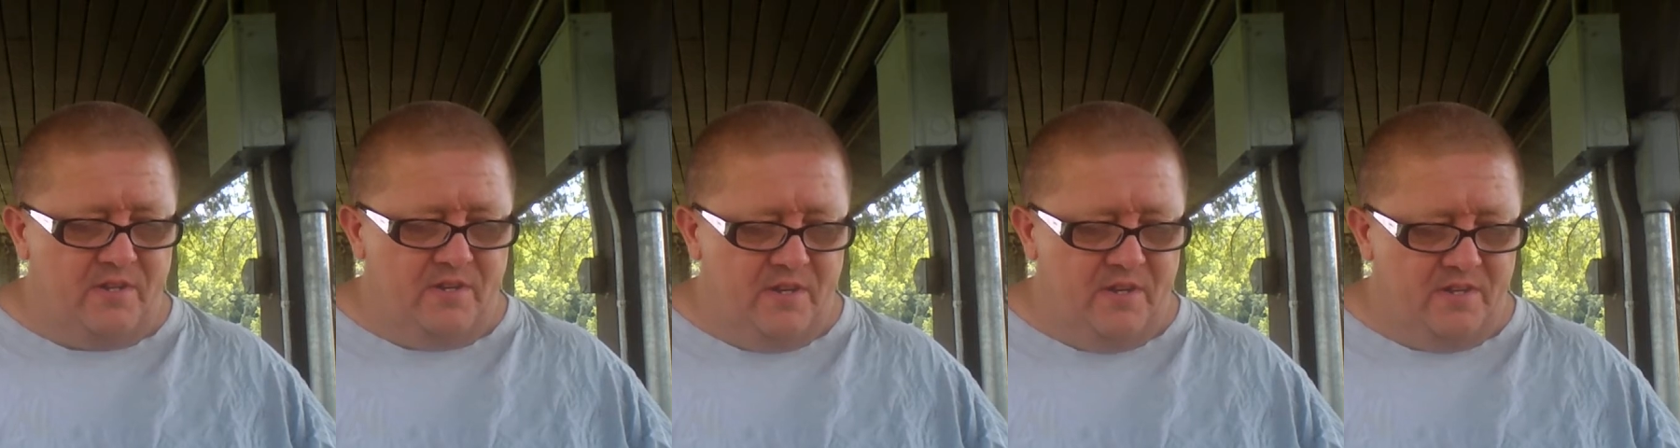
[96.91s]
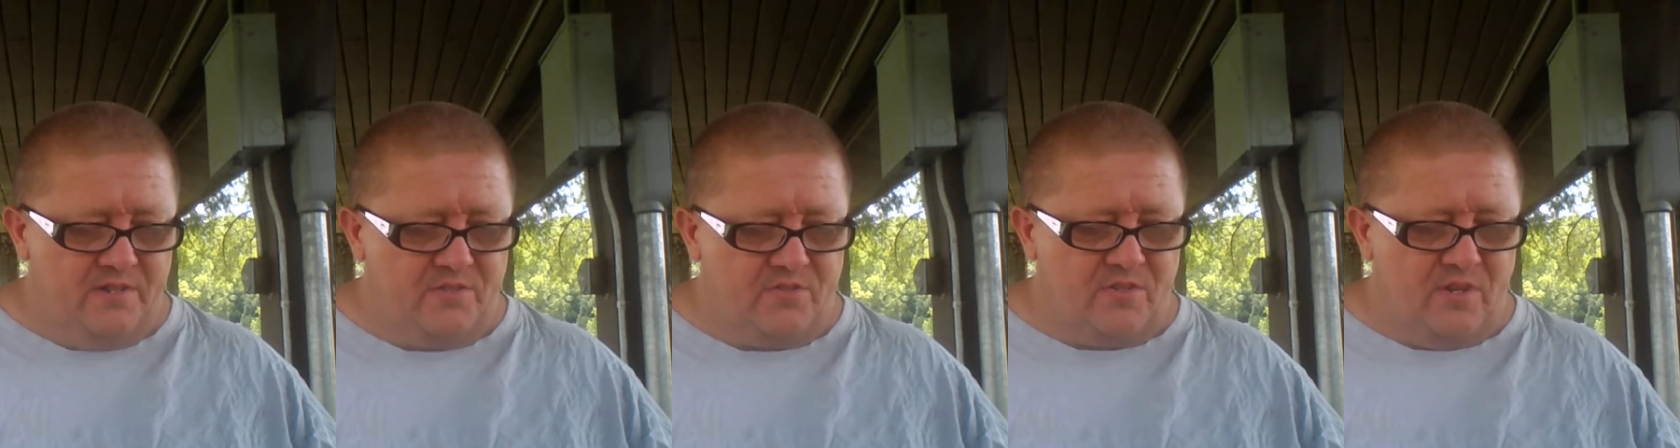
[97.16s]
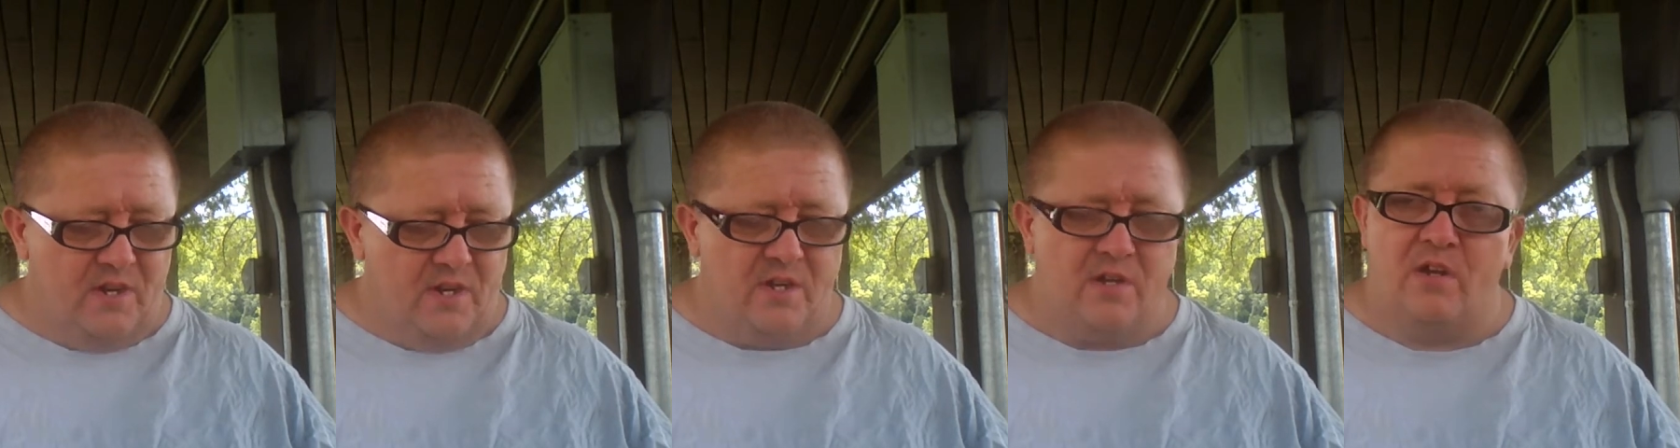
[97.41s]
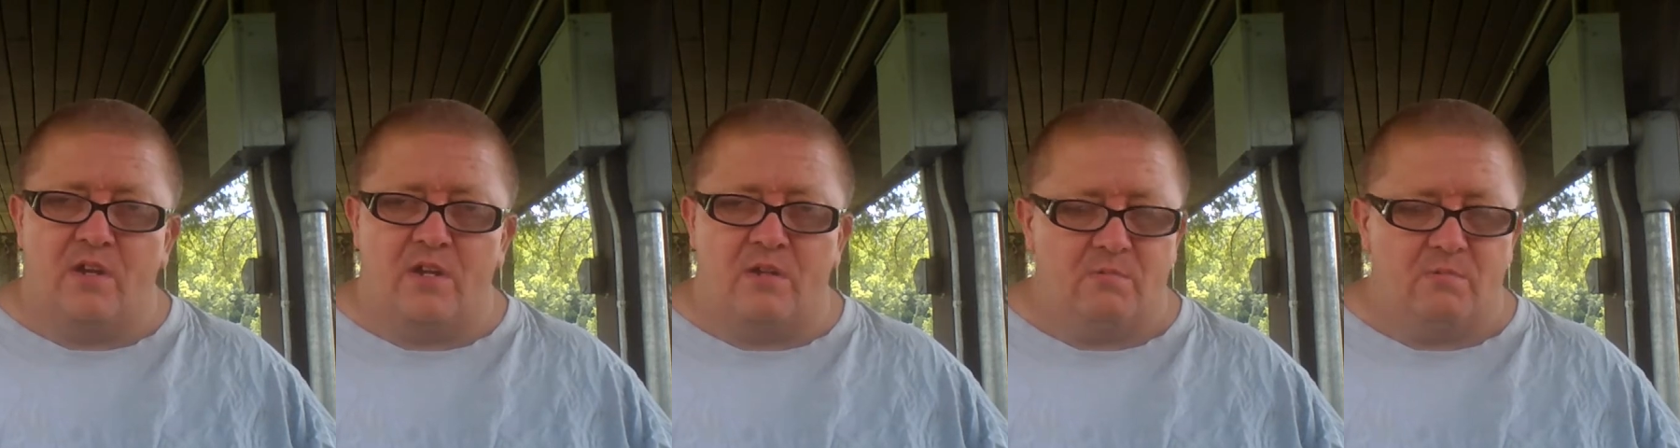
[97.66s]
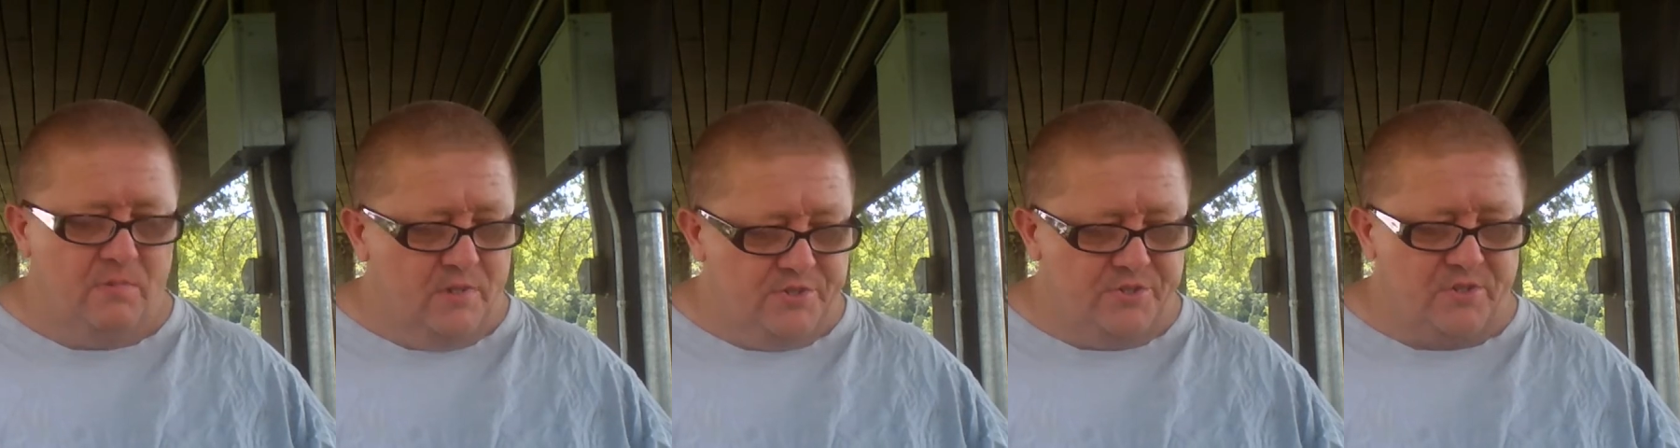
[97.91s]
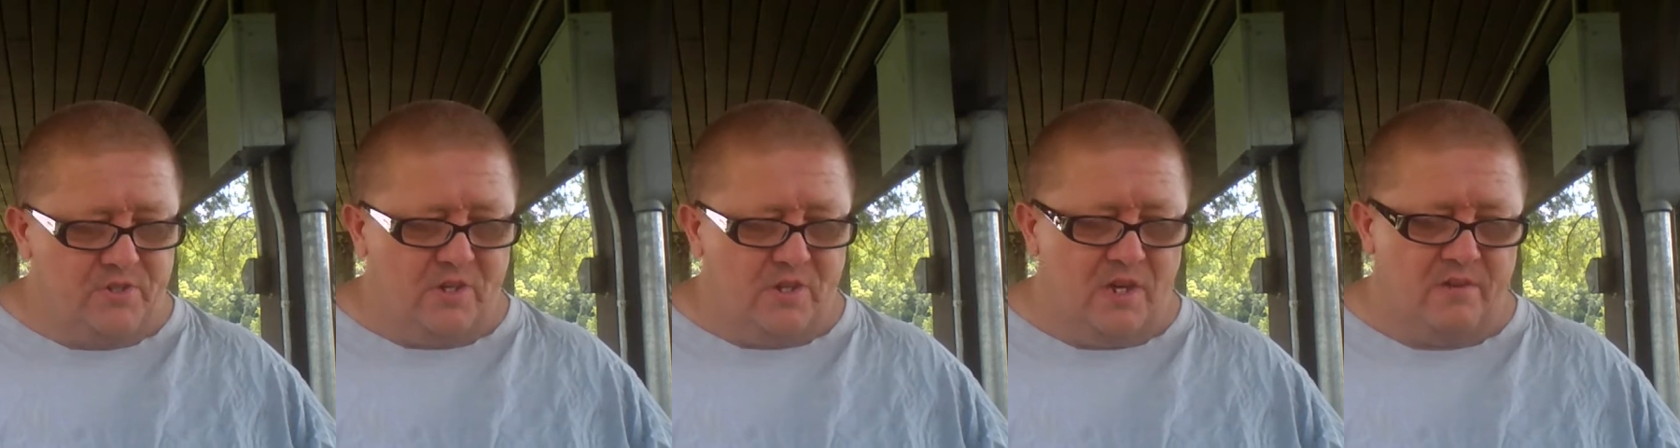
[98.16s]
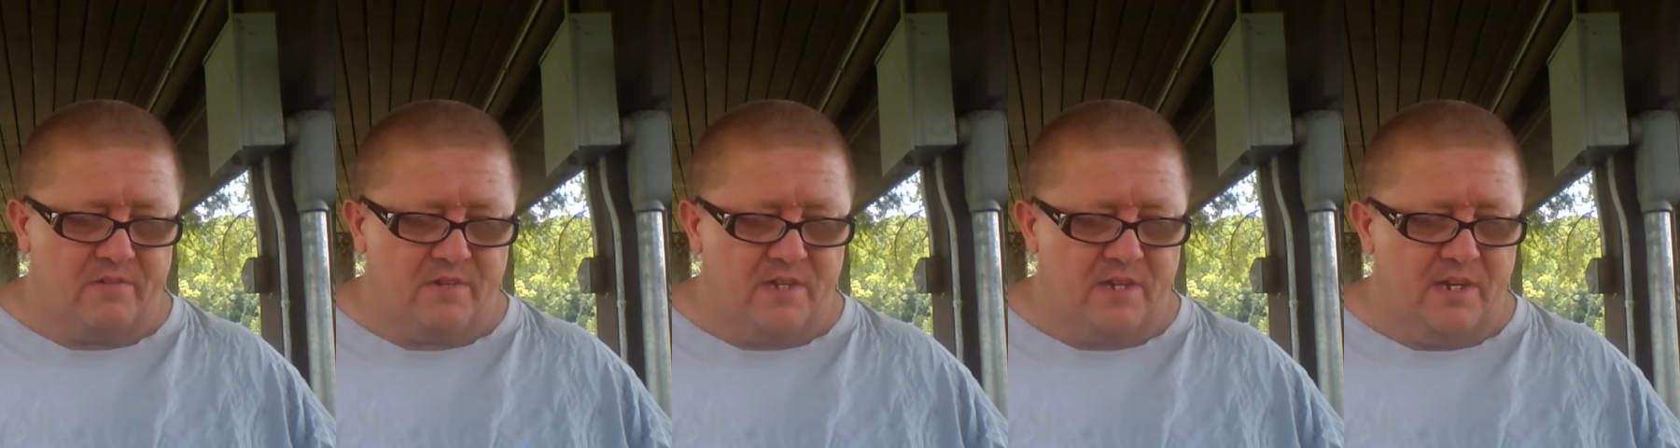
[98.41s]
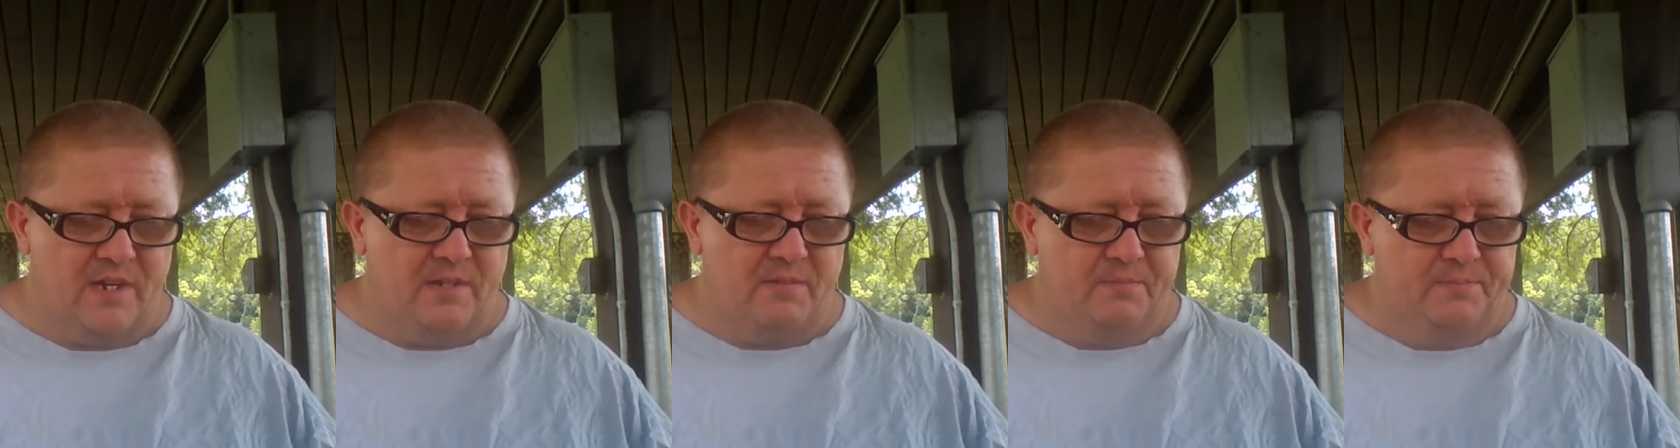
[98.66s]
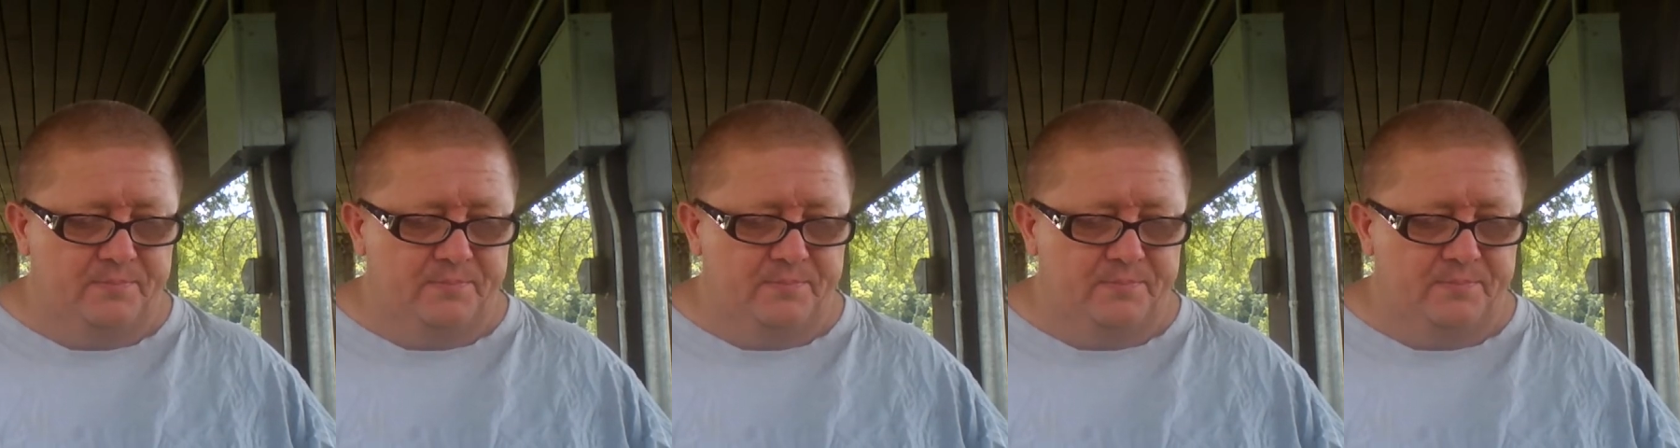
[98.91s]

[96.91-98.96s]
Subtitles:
its assigned call? We just covered that.